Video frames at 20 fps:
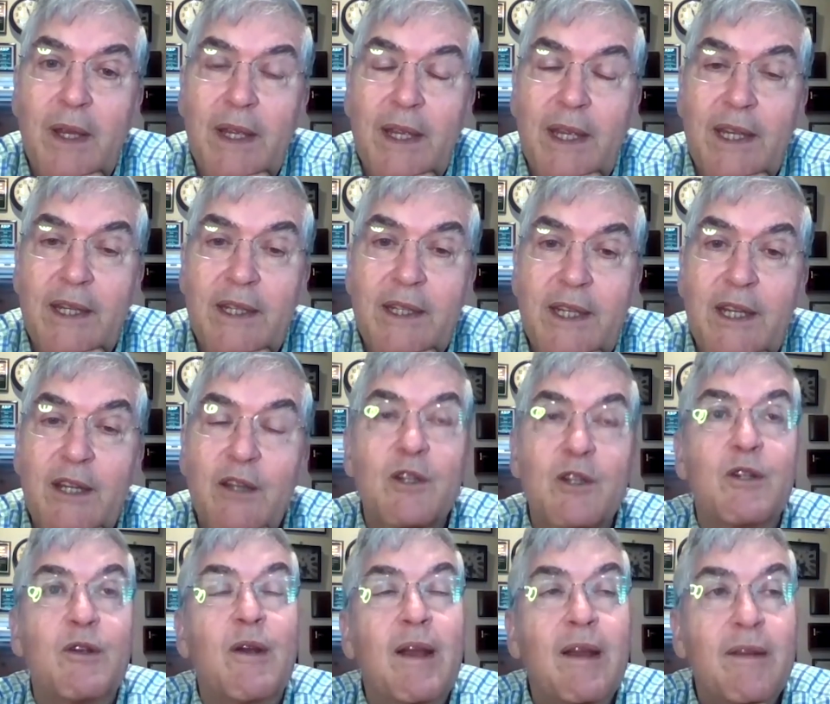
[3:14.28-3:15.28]
And here
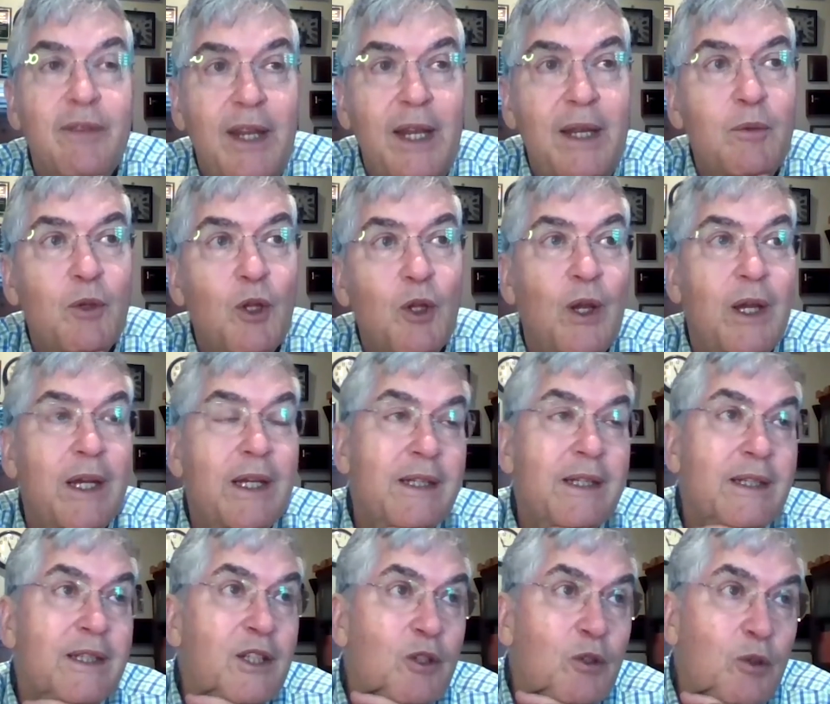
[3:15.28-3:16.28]
you have amyloid
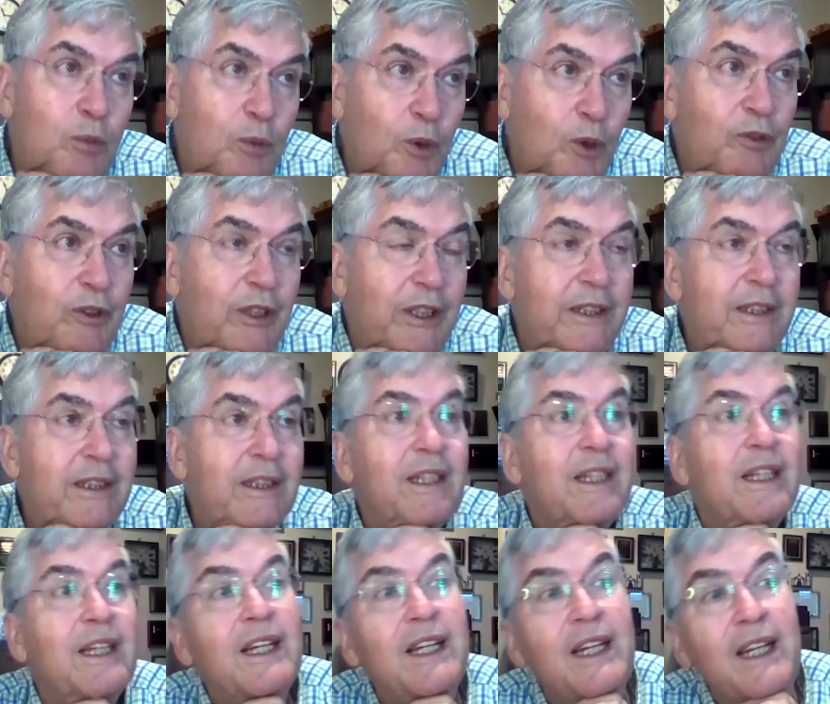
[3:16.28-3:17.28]
and you remove it
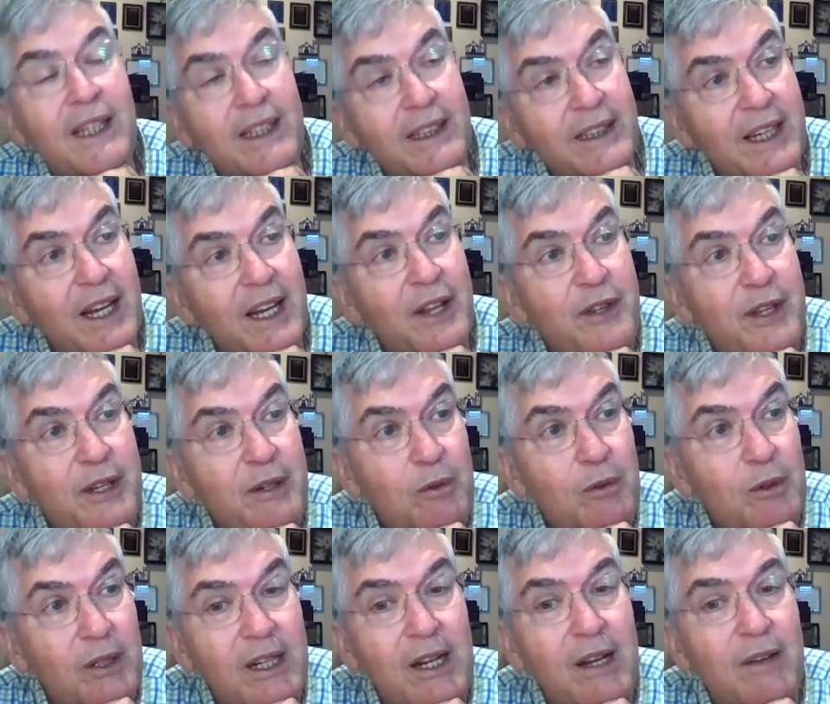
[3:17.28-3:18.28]
and nothing
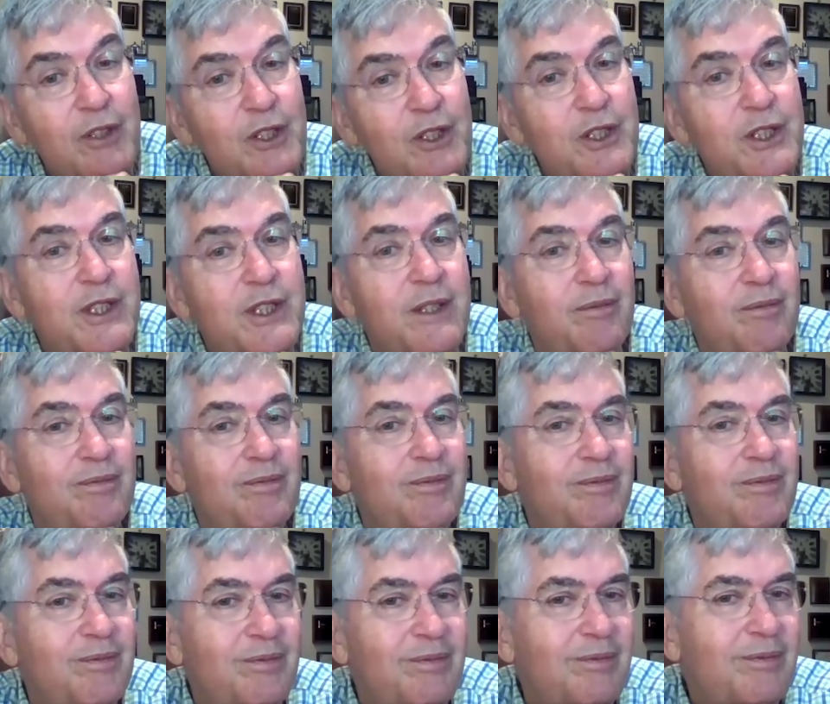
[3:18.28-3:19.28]
recovers.
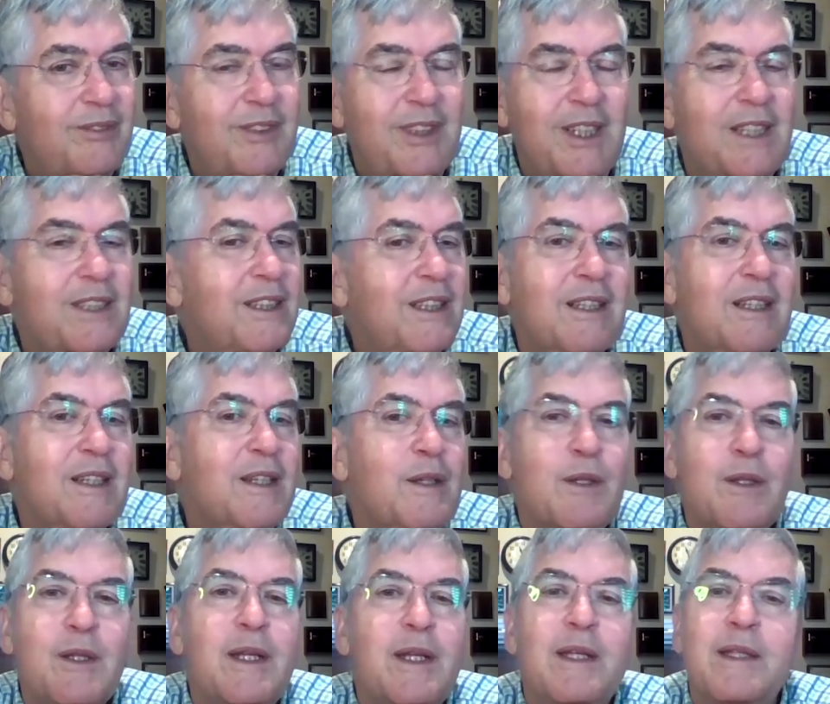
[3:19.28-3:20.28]

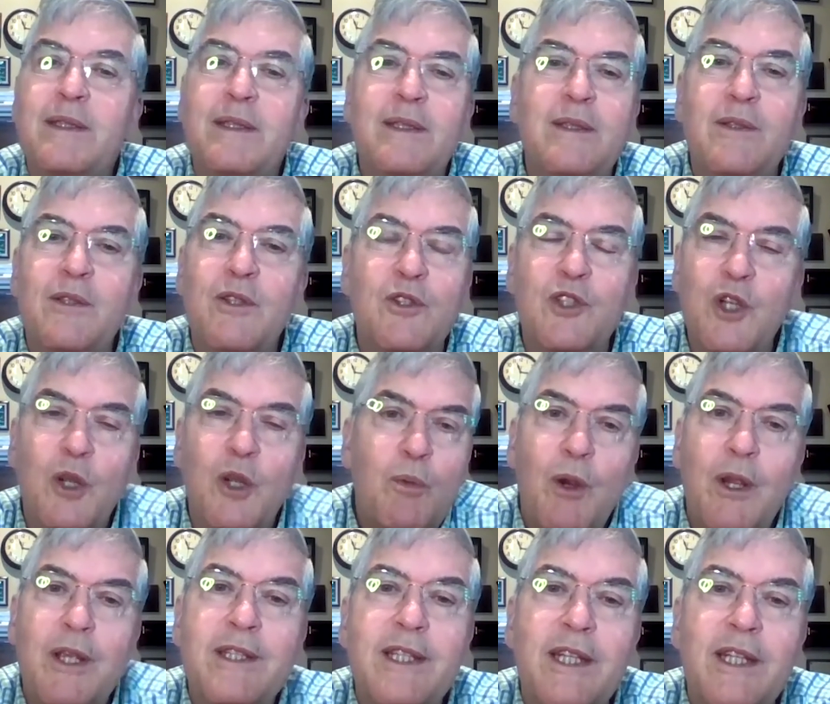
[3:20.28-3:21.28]
There's no
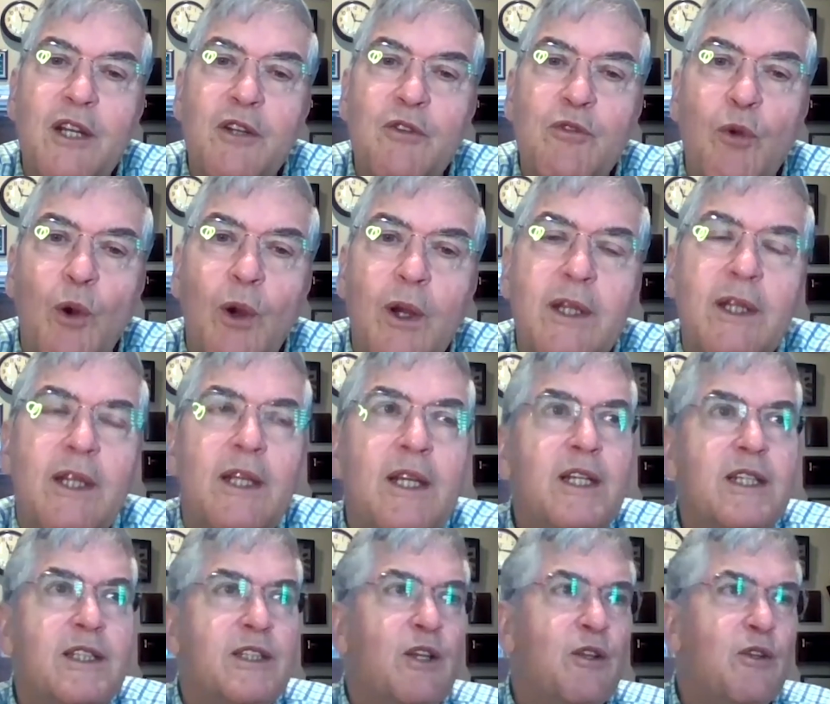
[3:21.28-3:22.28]
precedent for it.
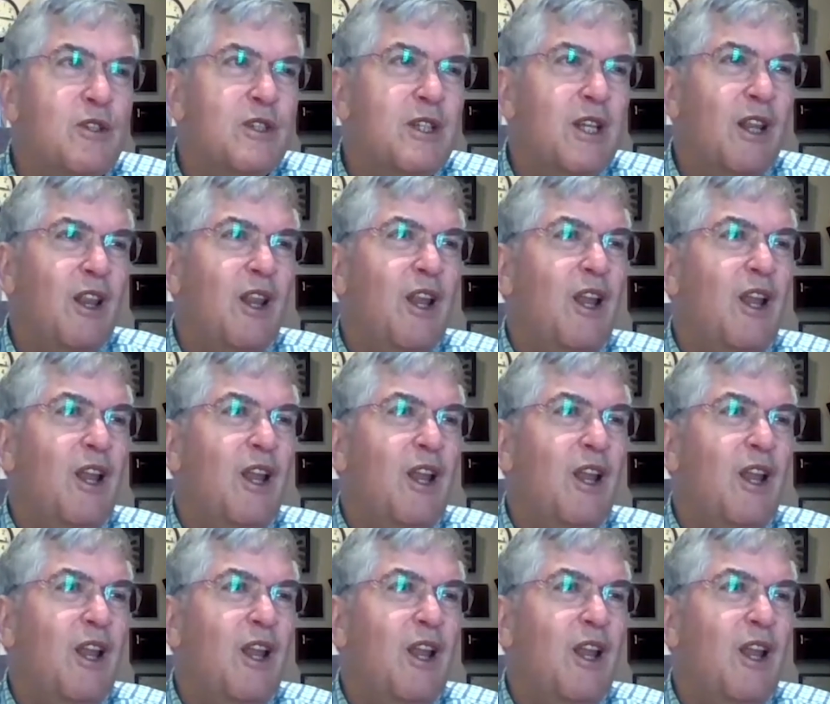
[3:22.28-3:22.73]
So there's a